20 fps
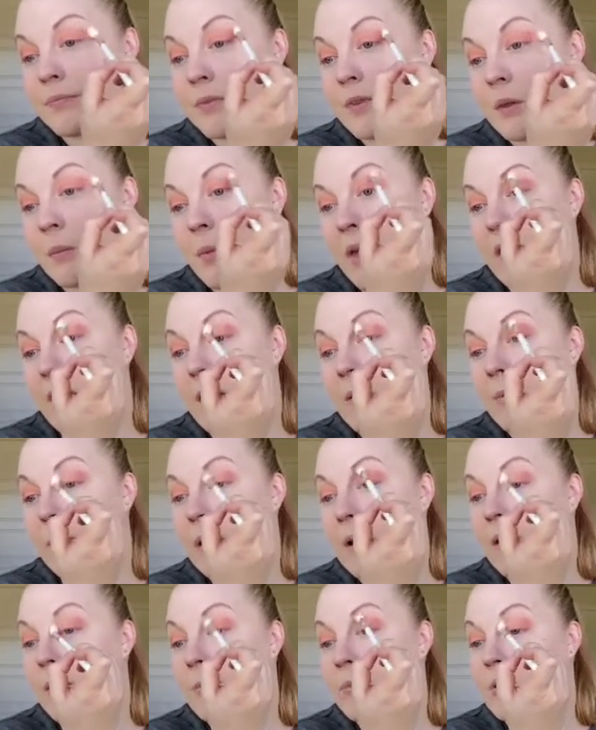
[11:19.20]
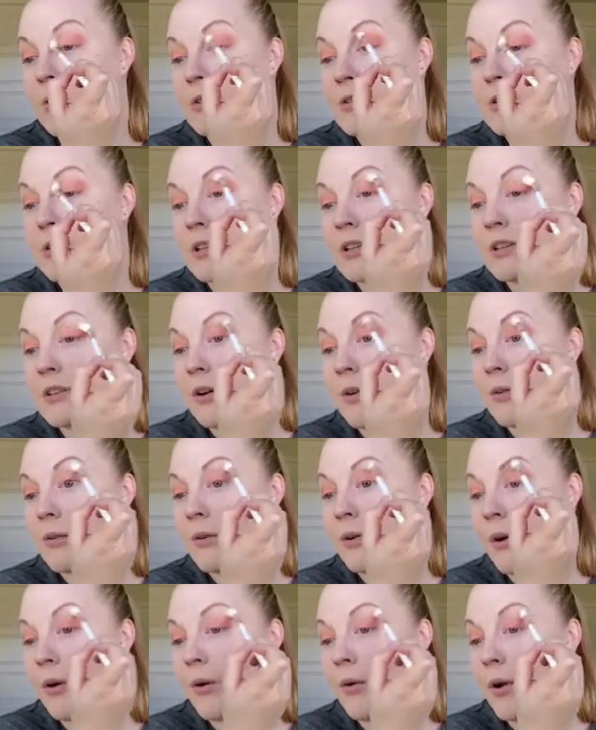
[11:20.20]
the makeup realm usually don't
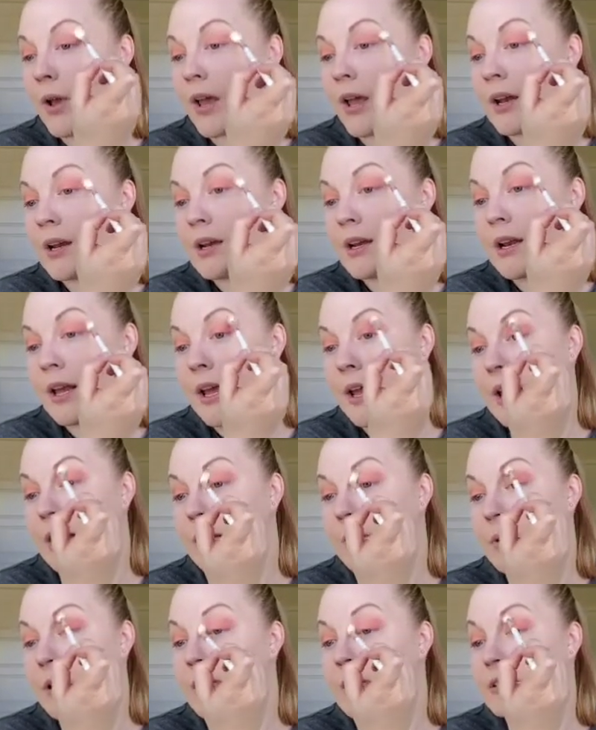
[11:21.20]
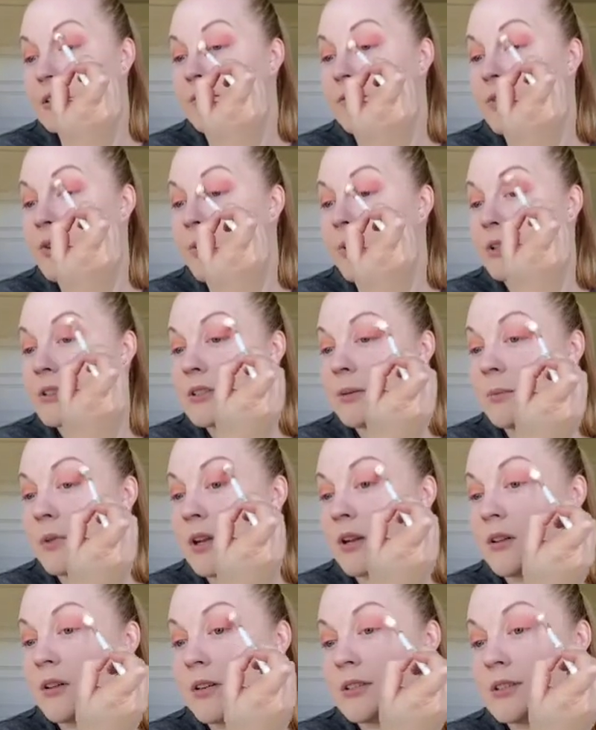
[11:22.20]
go hand in hand, because if you want something
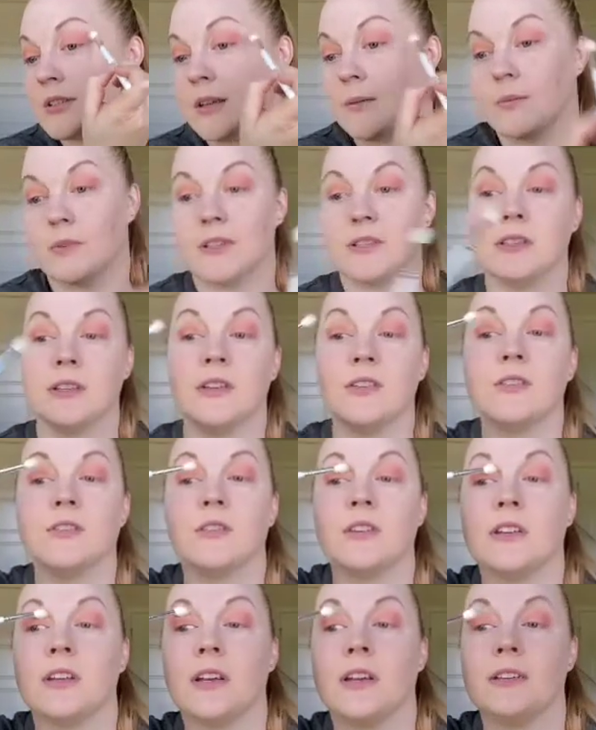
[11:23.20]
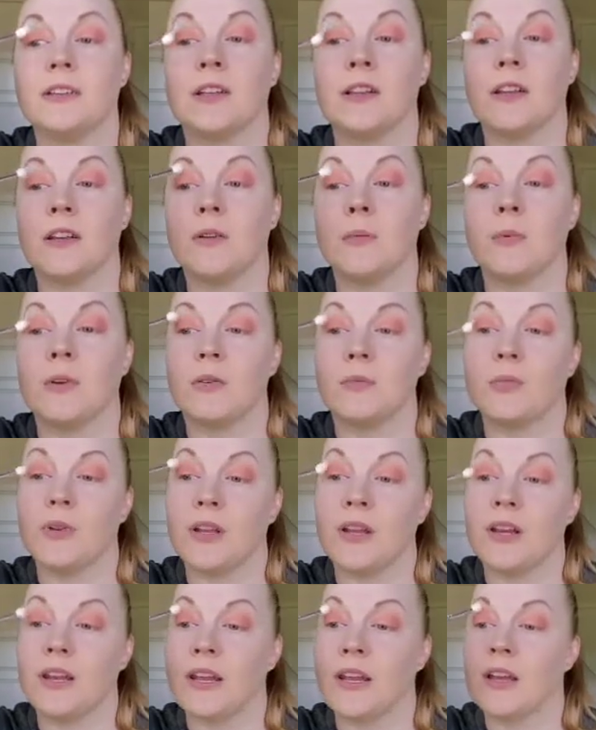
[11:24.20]
to look seamless, it usually takes a little bit of
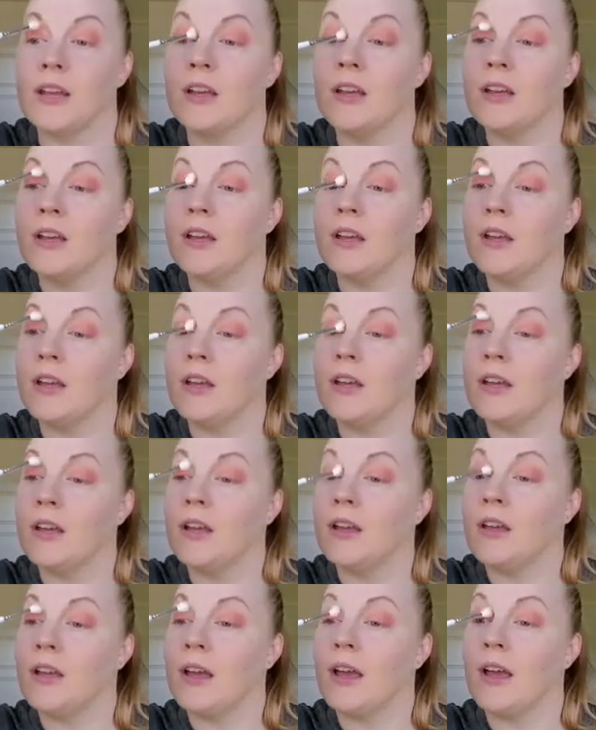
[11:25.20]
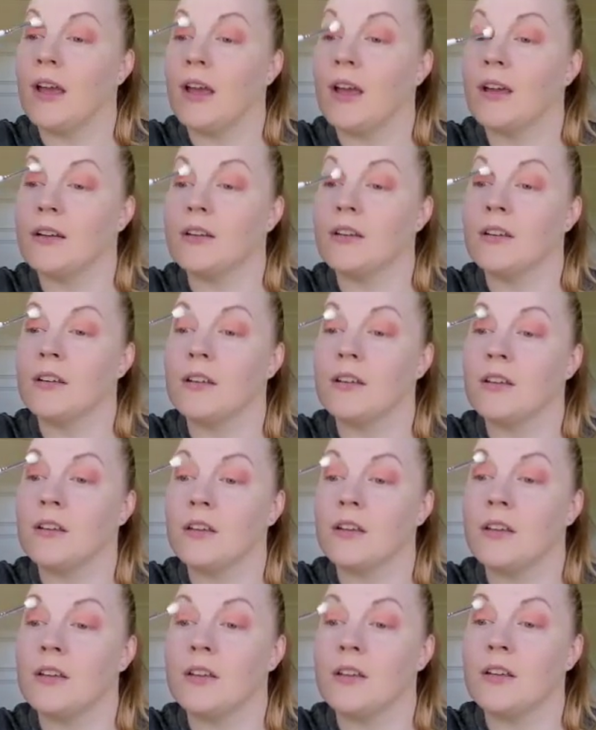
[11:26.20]
blending and
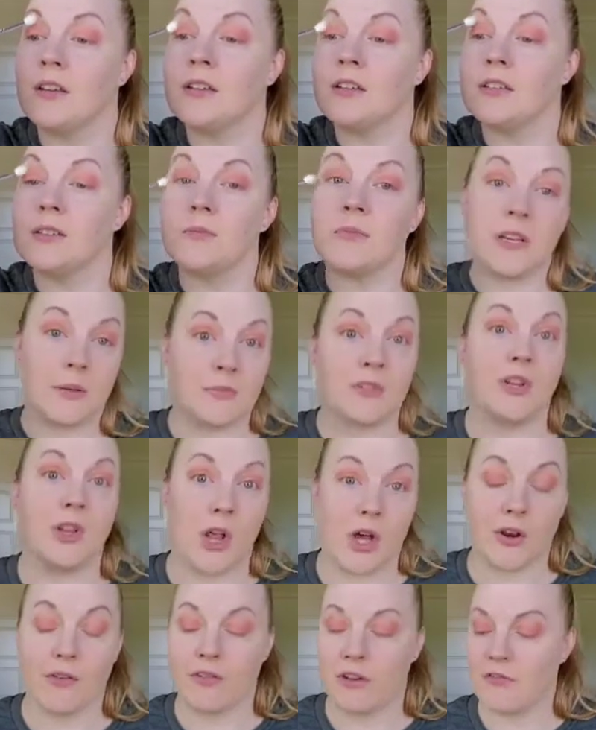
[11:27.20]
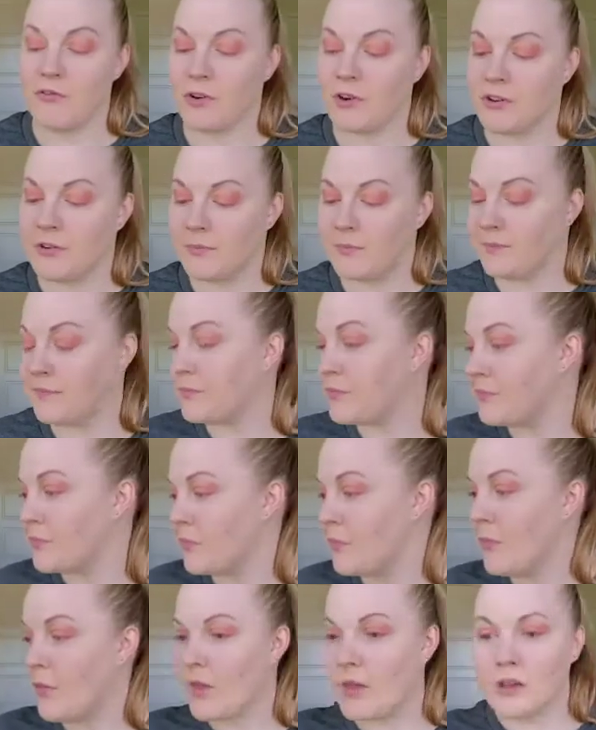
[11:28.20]
sometimes a lot of effort.
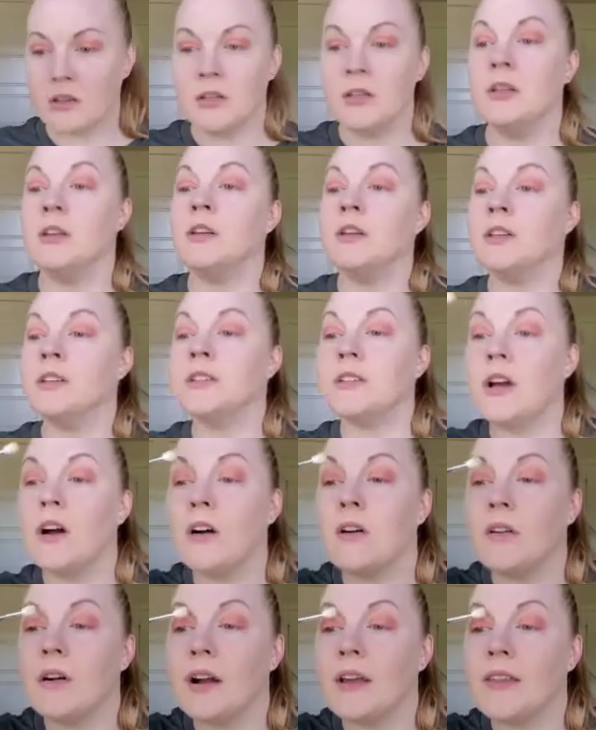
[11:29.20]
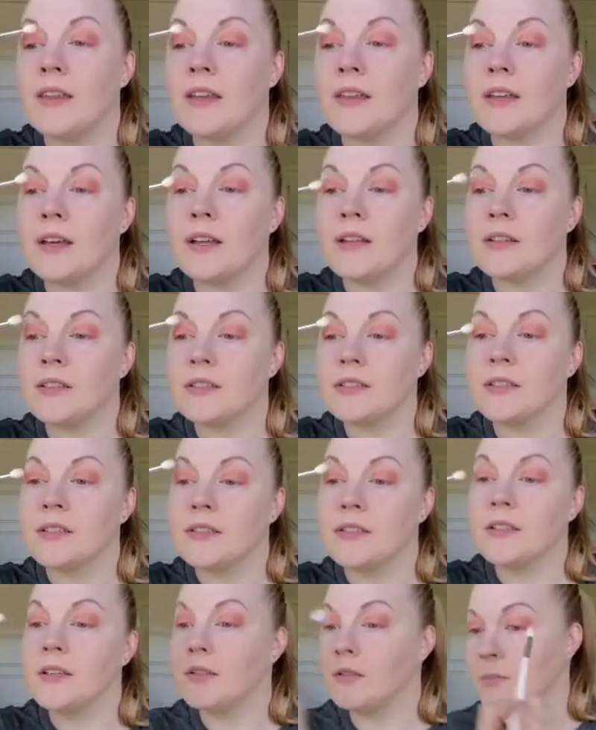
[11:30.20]
So I think that looks a
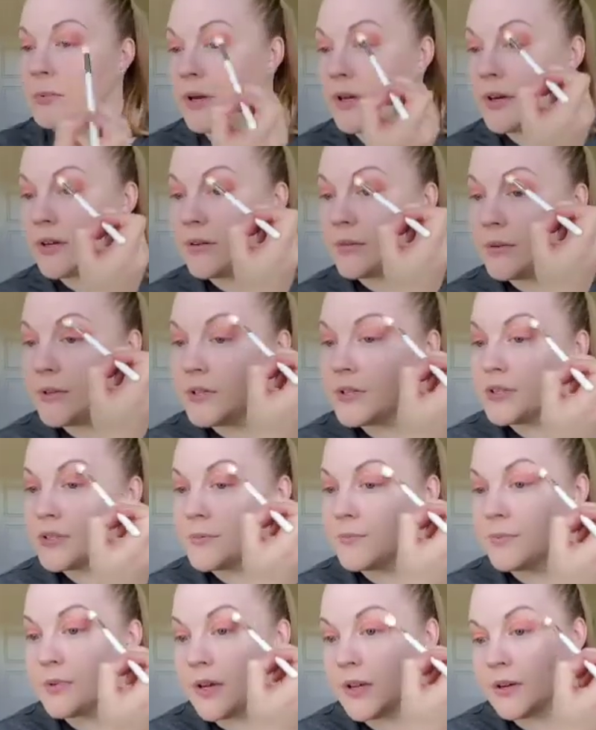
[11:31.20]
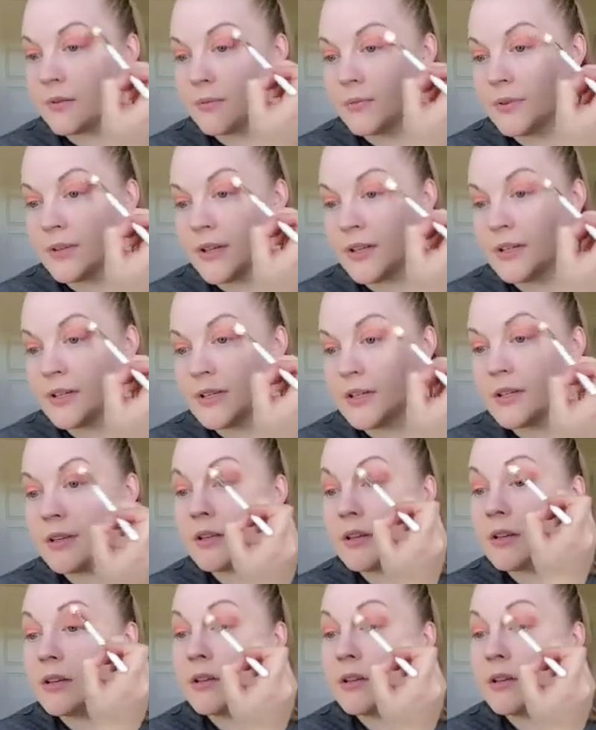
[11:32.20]
little better. We just kind of blended